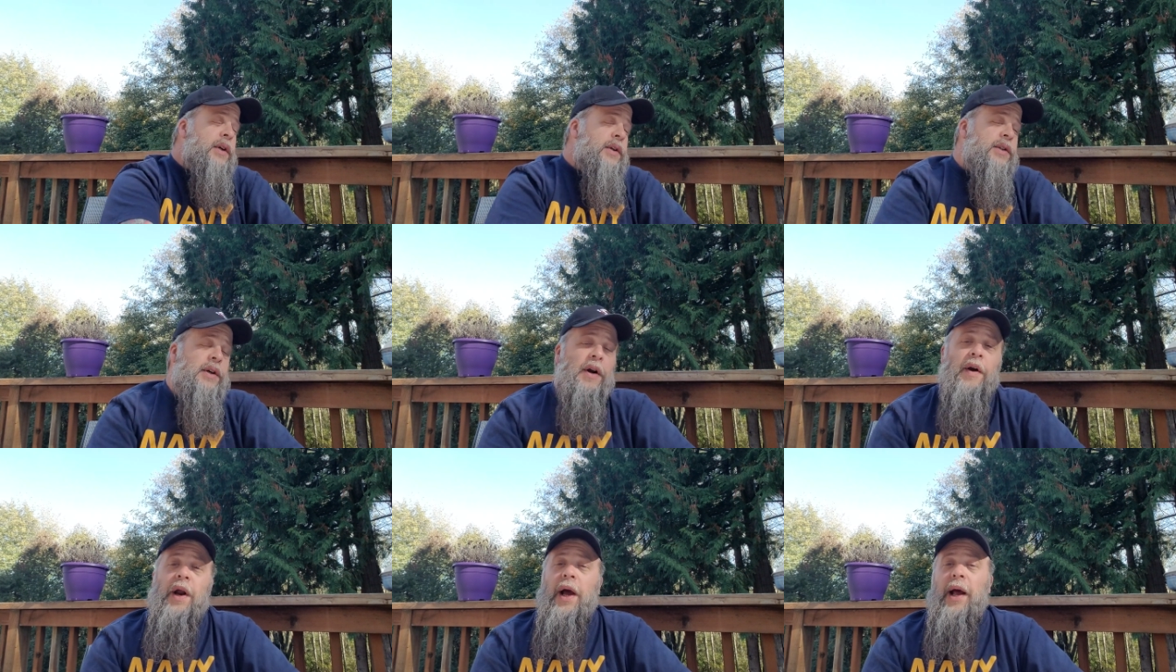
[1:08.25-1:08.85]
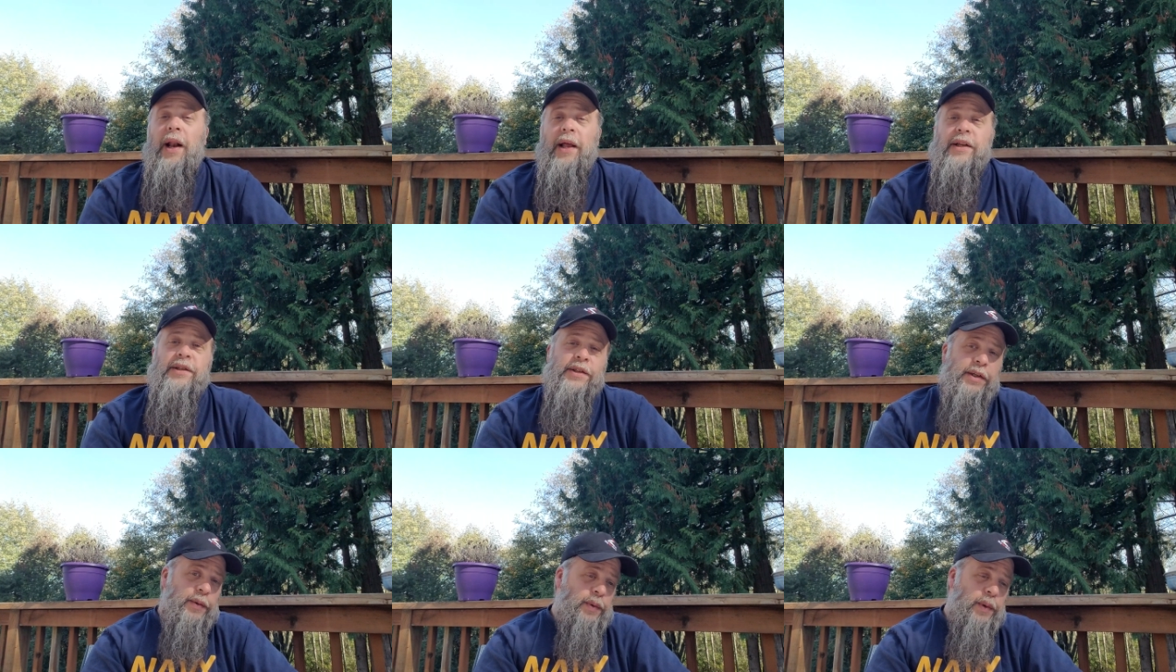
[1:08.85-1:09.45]
It's all right. Let's
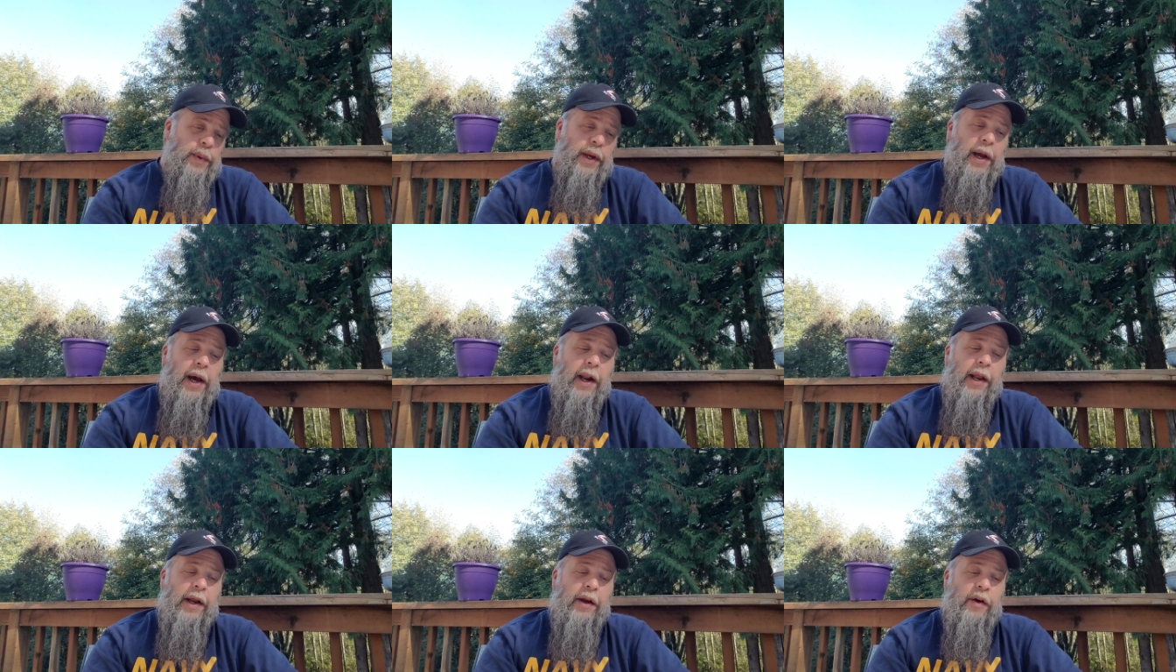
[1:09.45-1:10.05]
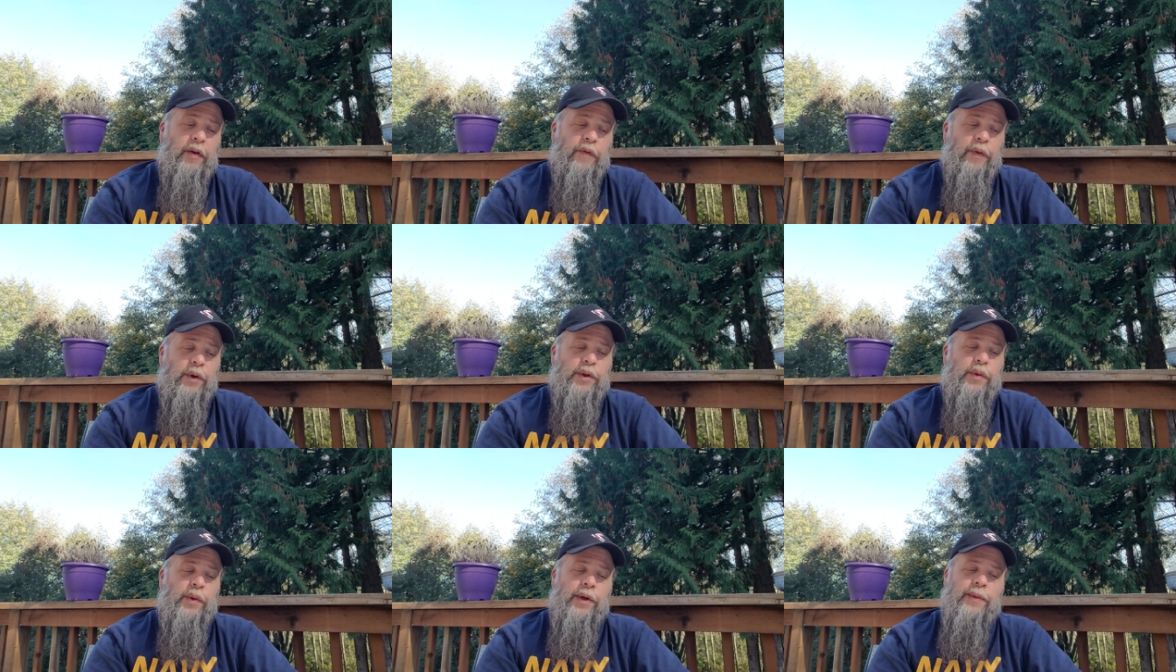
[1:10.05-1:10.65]
see what do we got here.
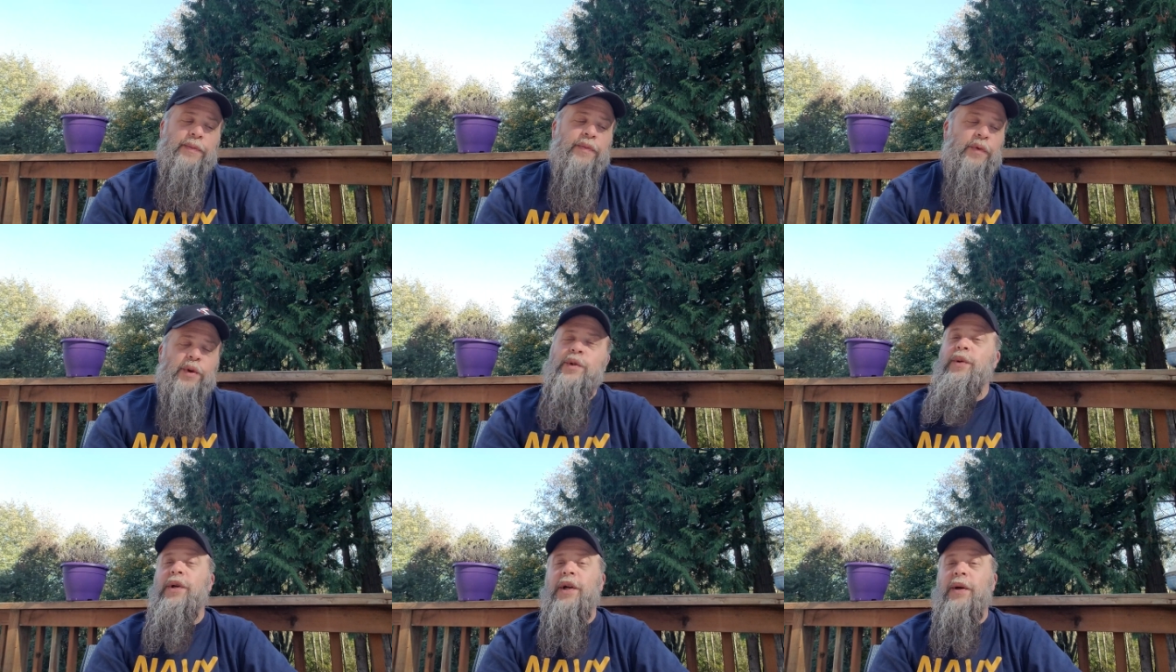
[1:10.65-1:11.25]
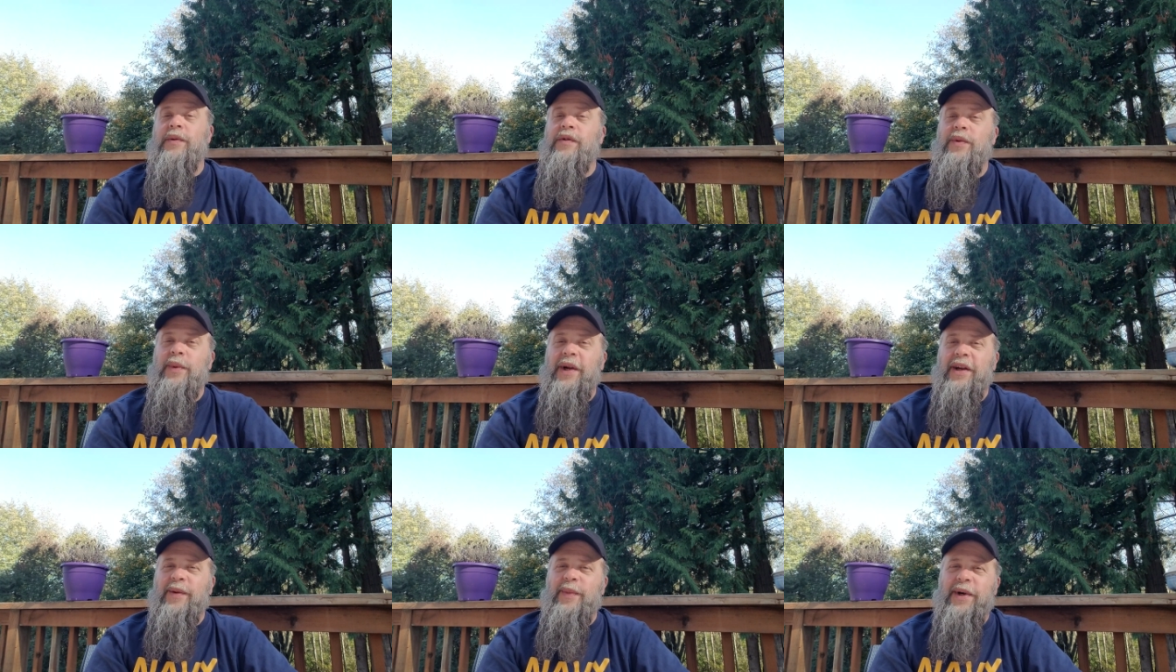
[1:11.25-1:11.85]
First one comes from my
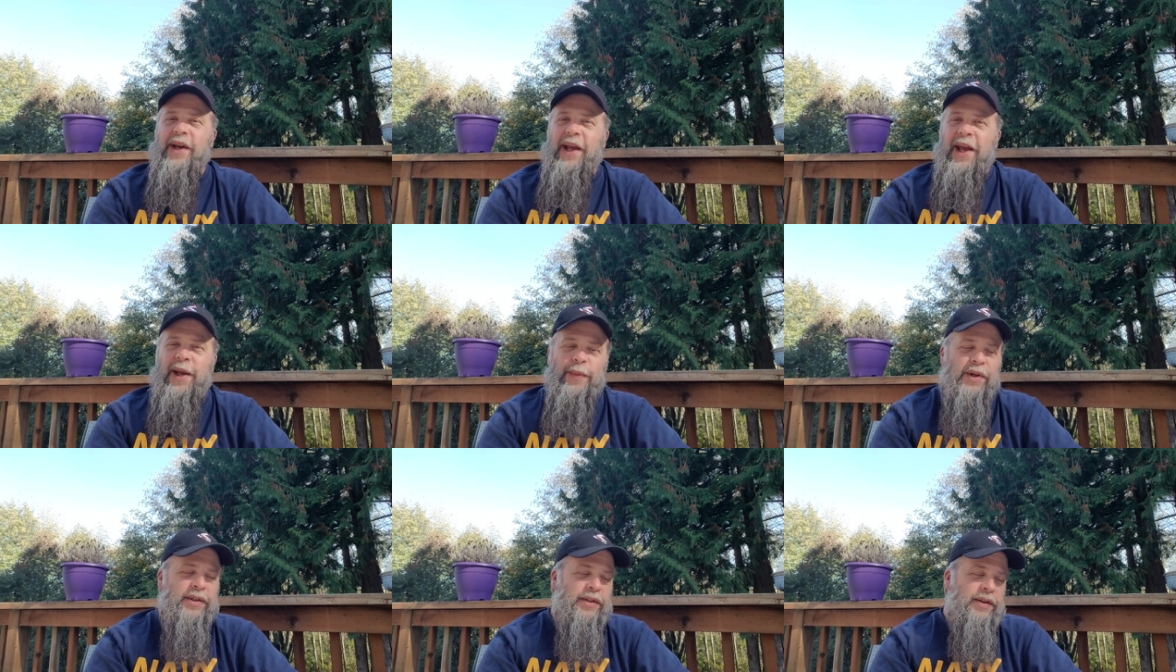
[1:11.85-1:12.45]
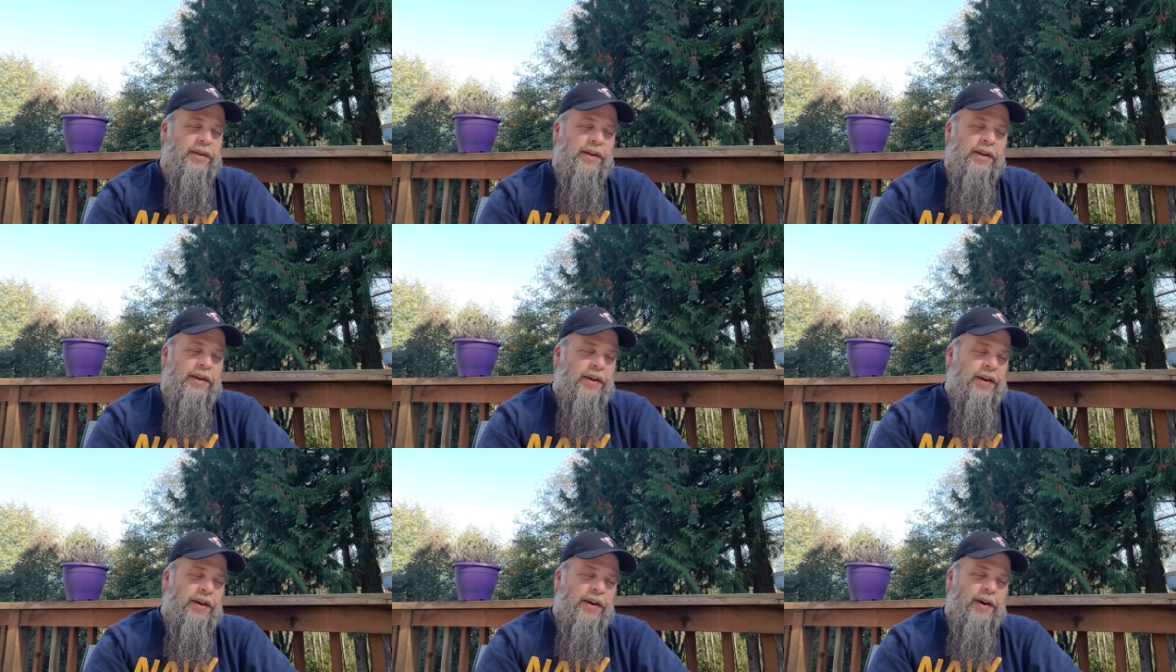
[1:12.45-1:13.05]
good buddy Amos,
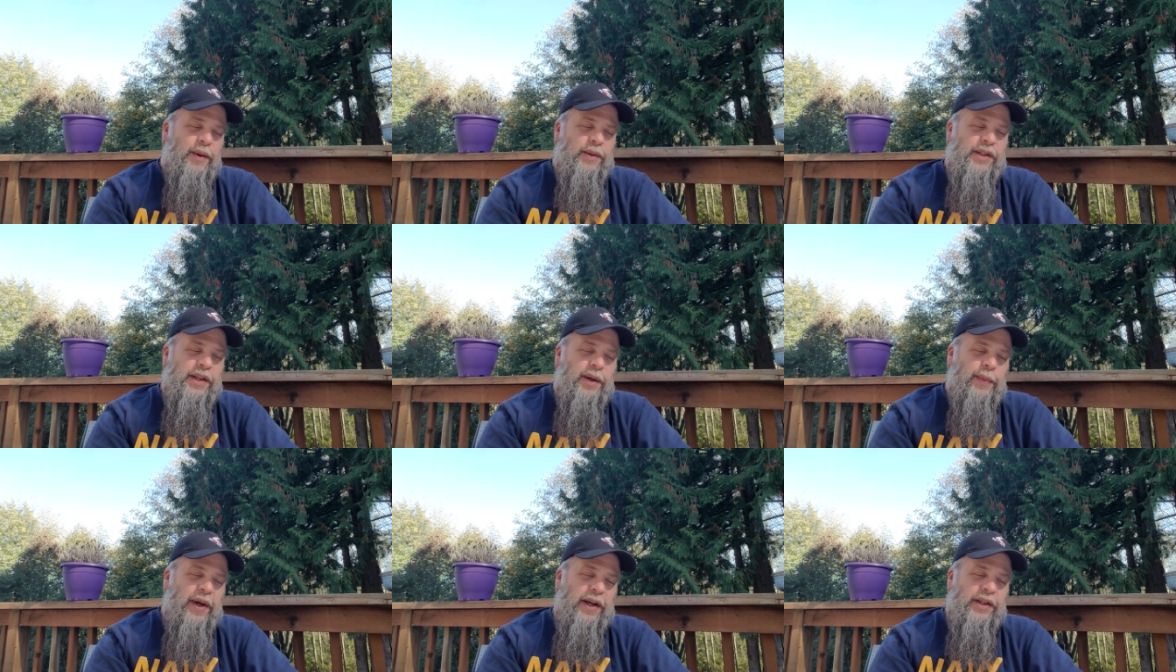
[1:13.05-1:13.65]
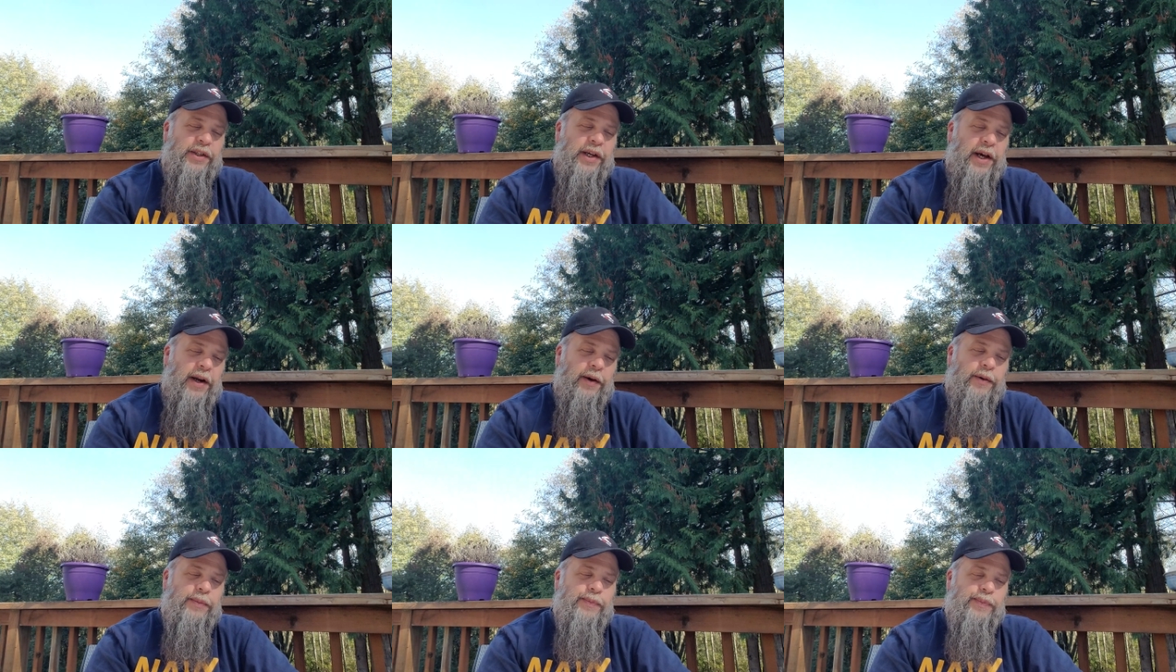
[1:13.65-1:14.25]
OC Omega
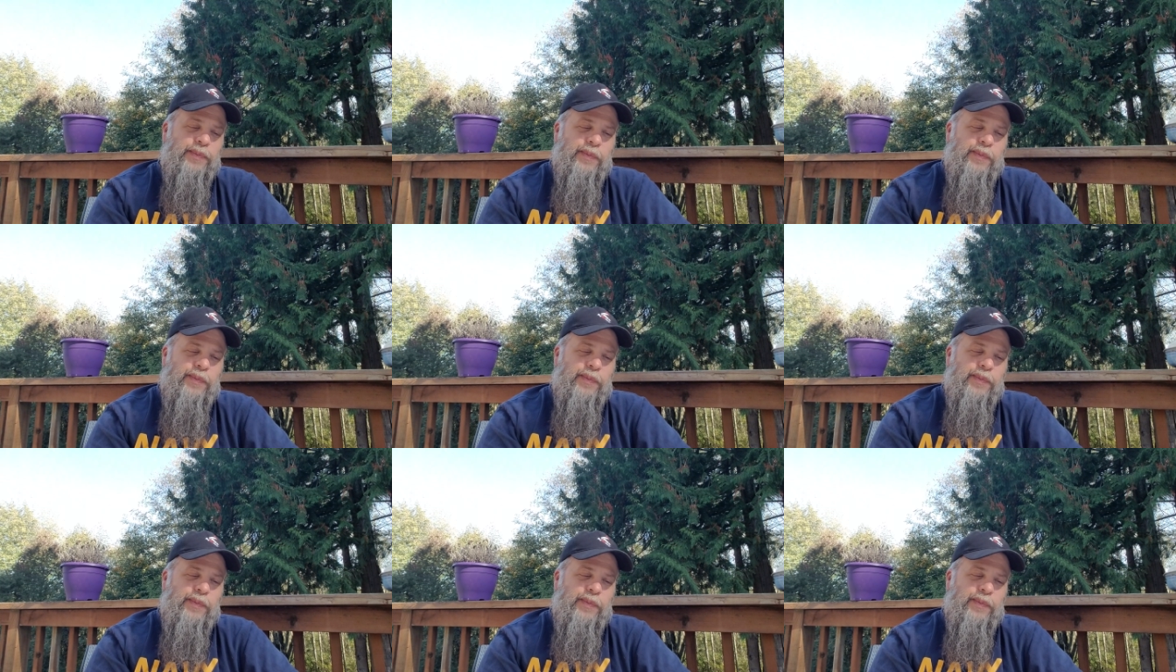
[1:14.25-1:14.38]
Shadow.